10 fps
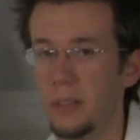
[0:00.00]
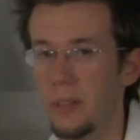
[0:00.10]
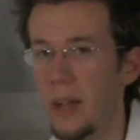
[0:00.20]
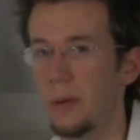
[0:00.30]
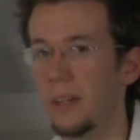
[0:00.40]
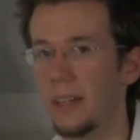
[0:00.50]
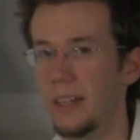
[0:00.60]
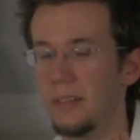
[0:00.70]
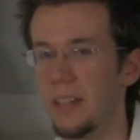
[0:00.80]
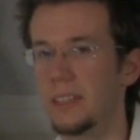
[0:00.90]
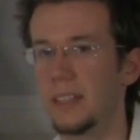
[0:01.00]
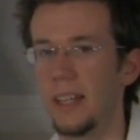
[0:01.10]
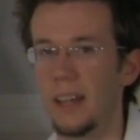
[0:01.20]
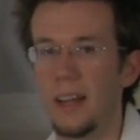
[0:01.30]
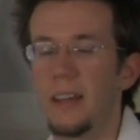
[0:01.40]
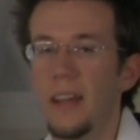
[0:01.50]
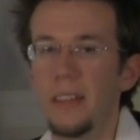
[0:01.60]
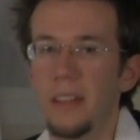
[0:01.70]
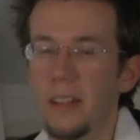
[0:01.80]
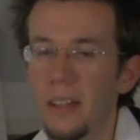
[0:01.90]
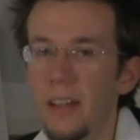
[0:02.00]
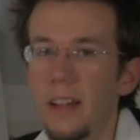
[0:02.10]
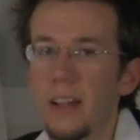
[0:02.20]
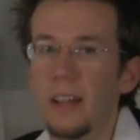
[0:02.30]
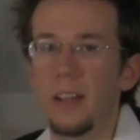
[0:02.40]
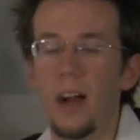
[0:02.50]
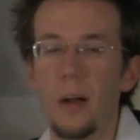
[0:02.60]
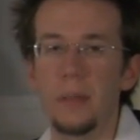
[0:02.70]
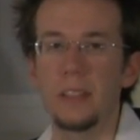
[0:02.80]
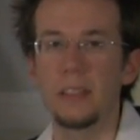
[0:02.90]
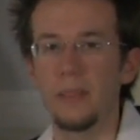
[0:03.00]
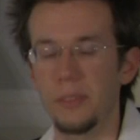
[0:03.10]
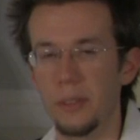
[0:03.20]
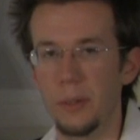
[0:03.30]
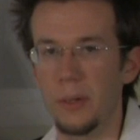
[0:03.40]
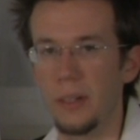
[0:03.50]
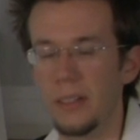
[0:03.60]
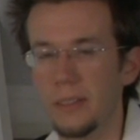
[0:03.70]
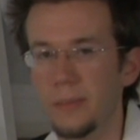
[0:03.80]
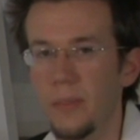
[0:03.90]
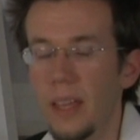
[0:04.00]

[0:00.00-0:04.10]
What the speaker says: so now we're going to investigate another common seventh chord,